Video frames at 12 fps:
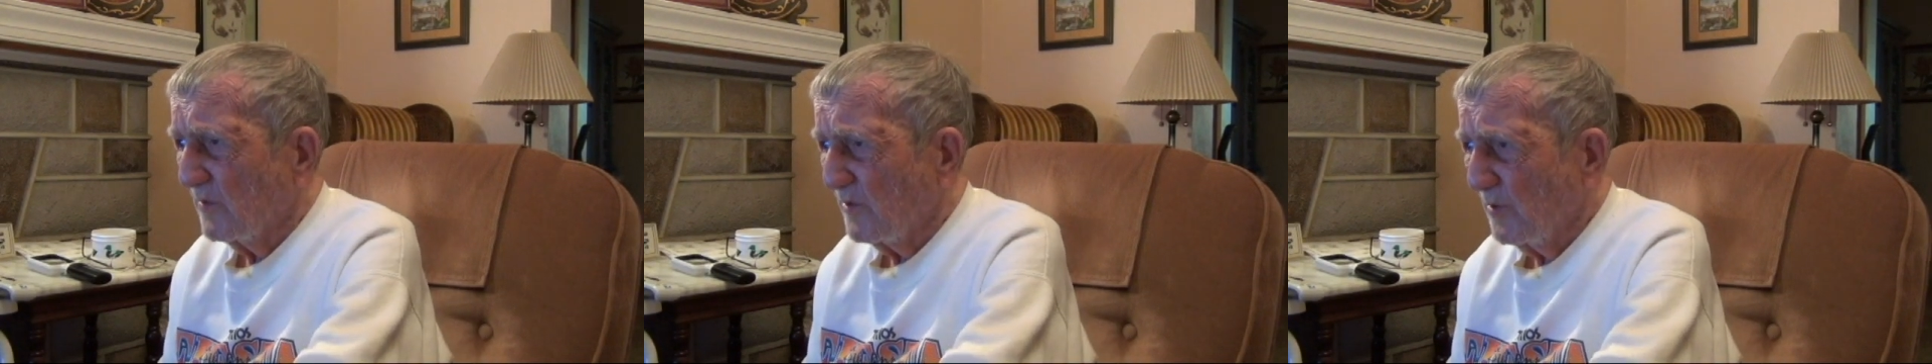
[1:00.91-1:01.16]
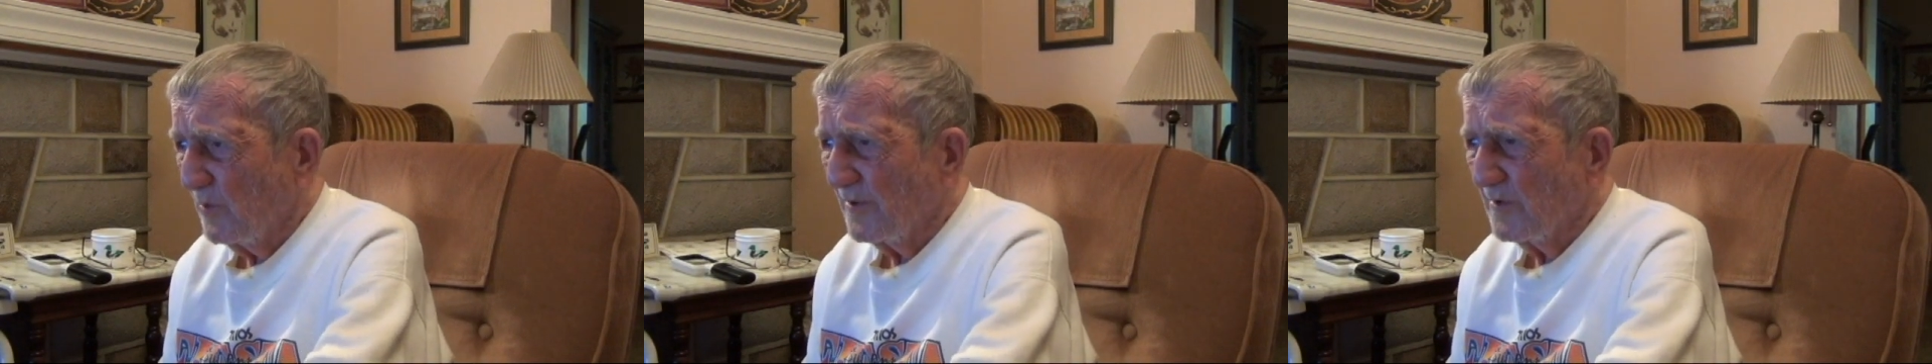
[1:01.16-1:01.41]

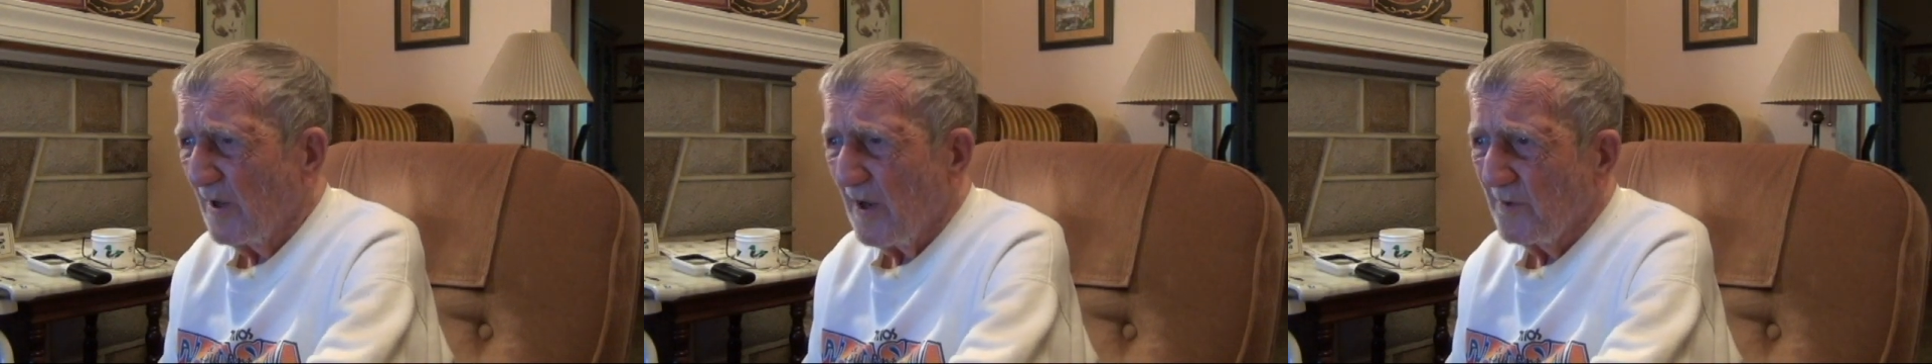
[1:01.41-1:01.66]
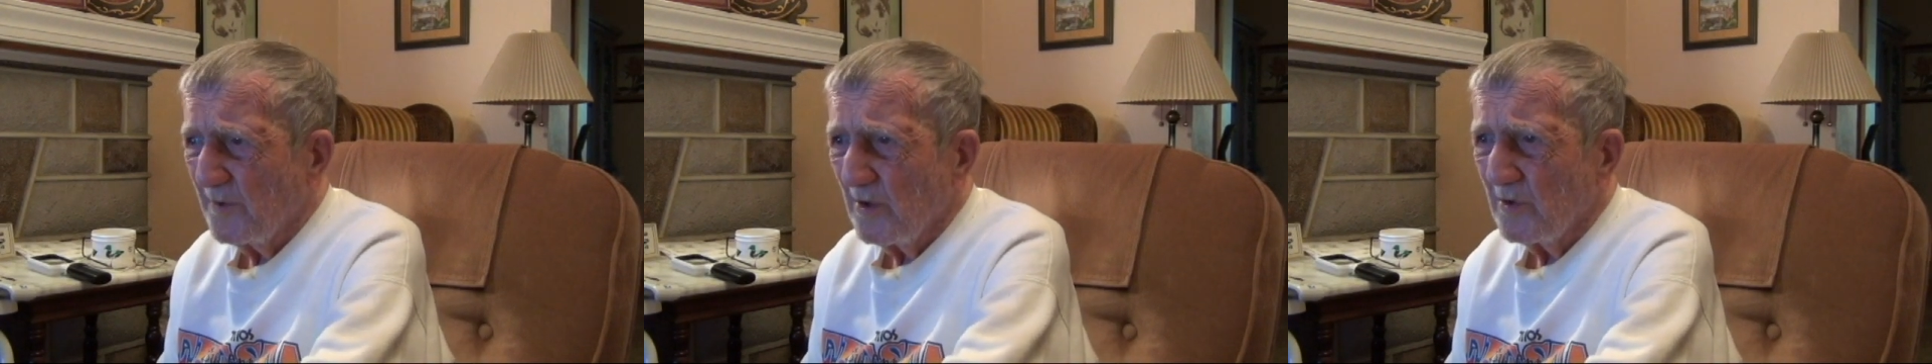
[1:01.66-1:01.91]
you went
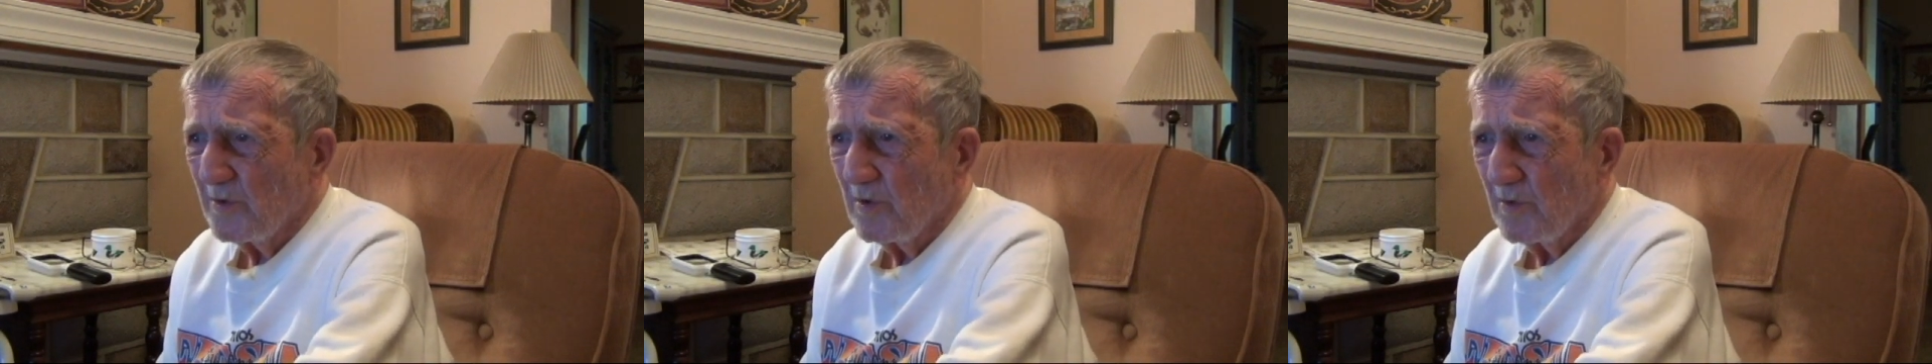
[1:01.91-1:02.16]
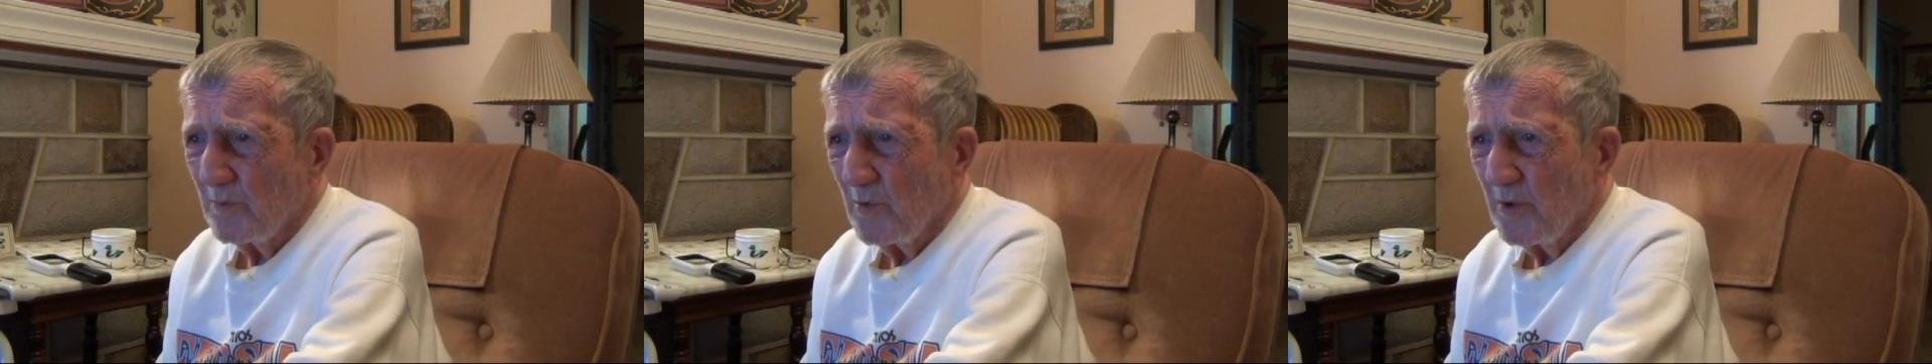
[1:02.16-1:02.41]
down
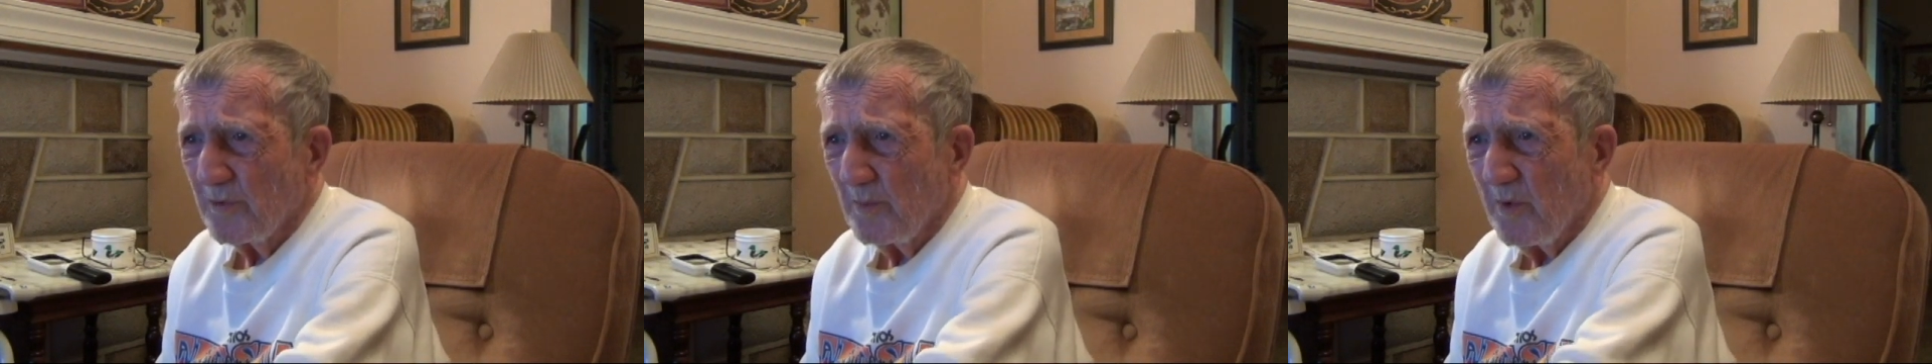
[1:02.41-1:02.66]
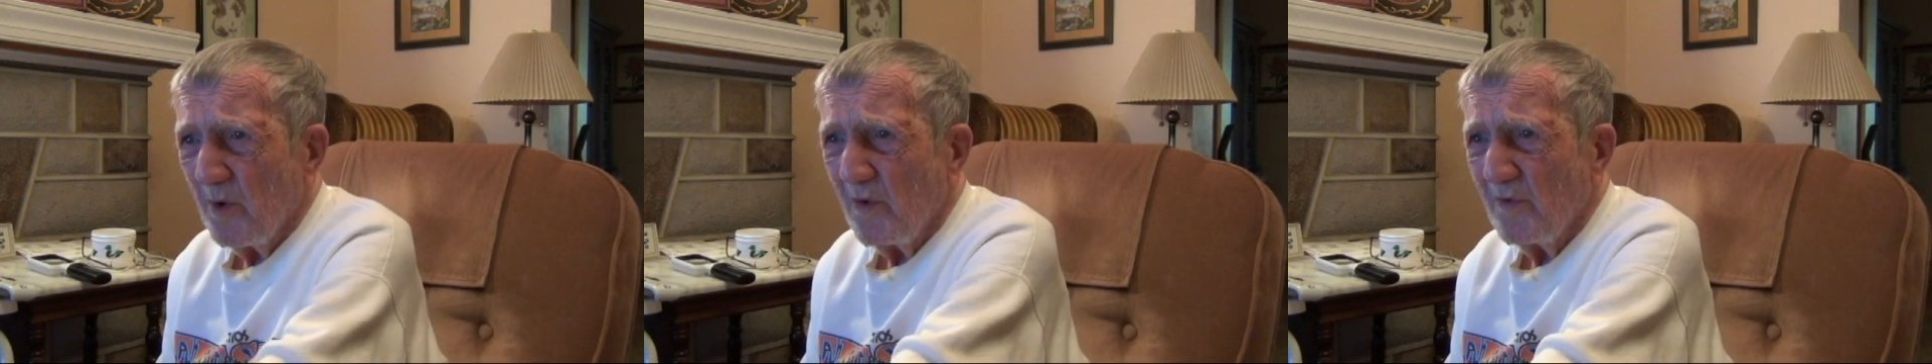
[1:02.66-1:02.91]
into where the
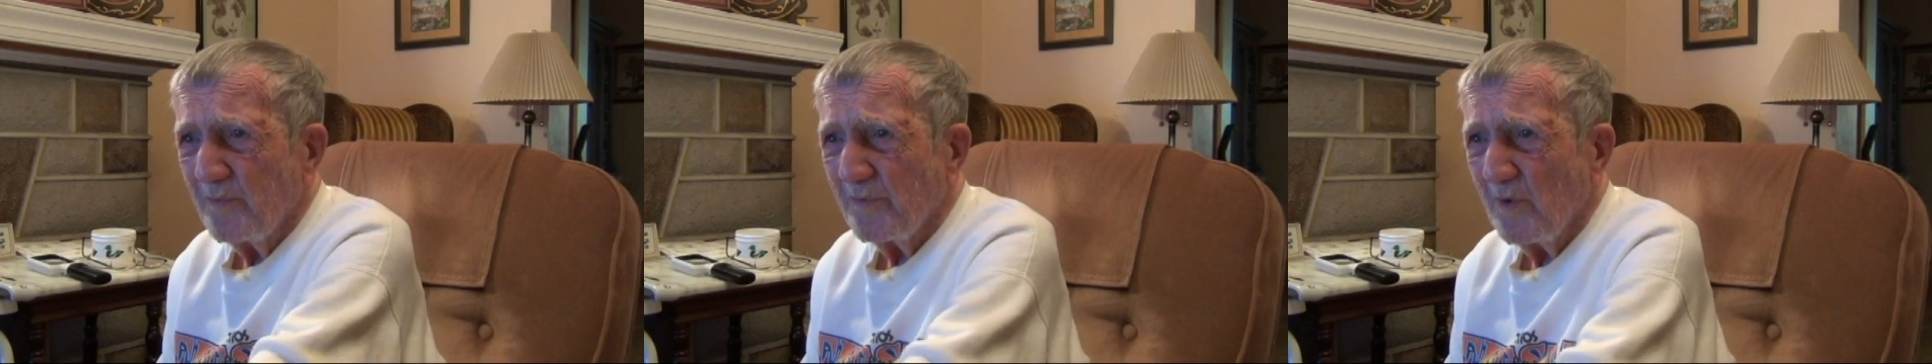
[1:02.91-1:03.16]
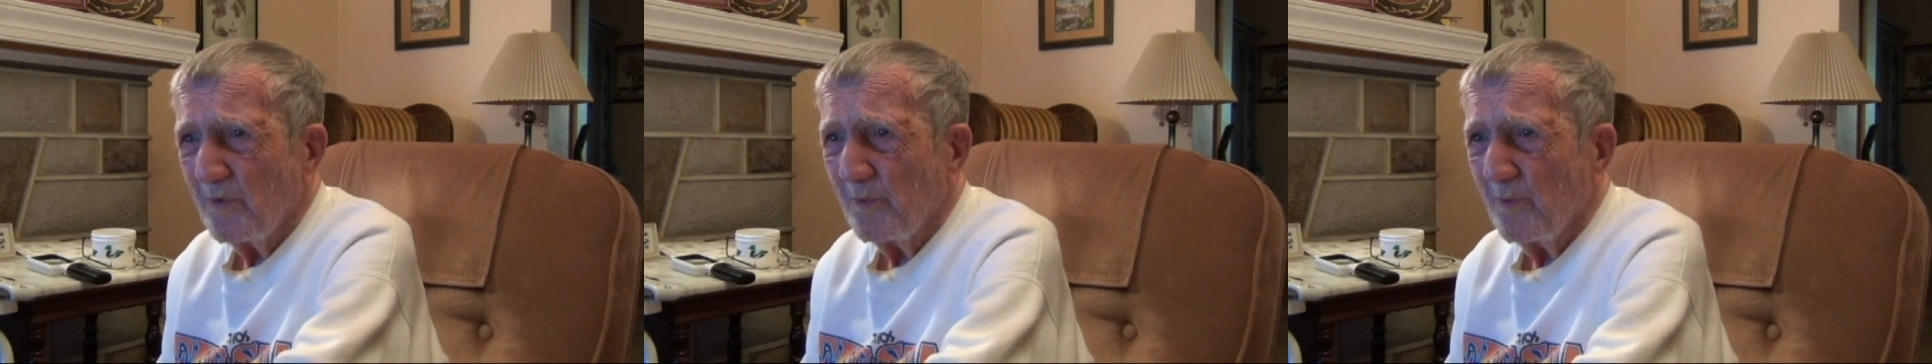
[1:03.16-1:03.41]
ball
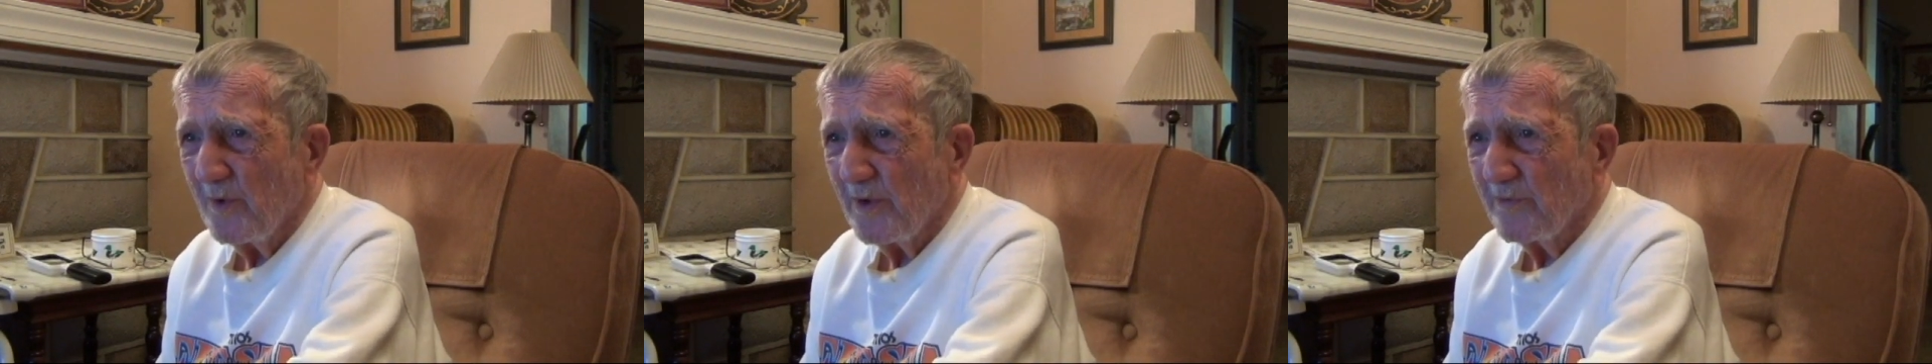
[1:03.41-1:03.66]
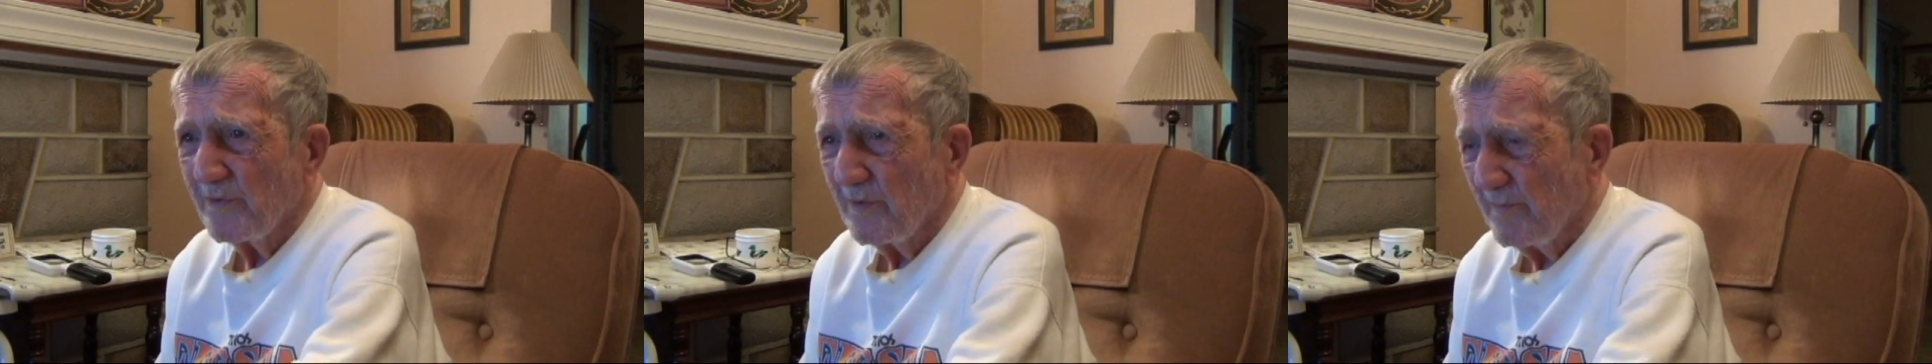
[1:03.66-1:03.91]
field
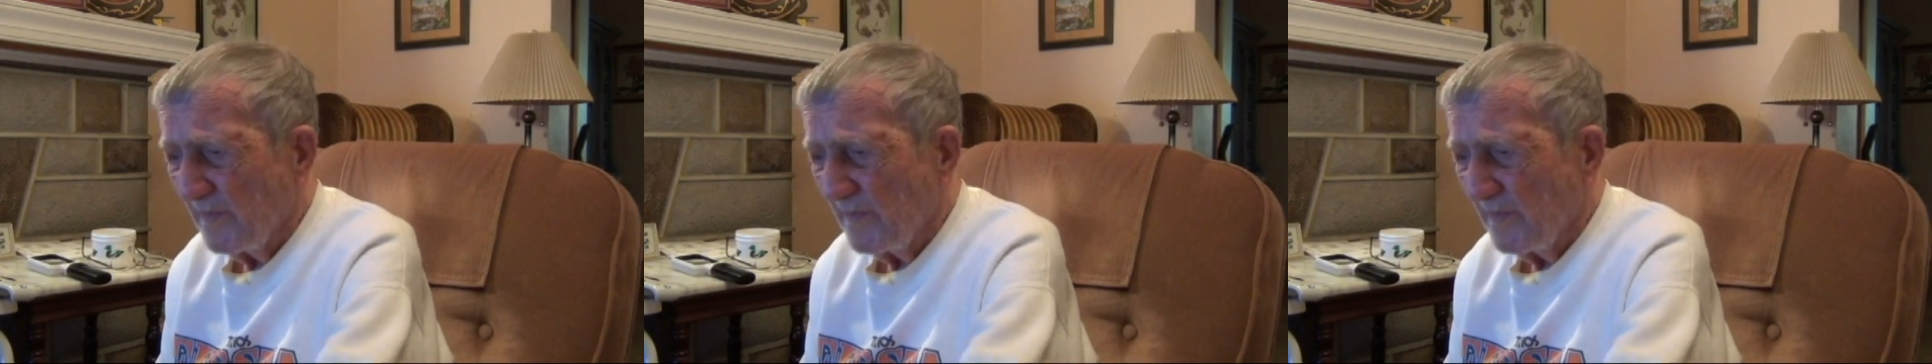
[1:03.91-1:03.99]
was.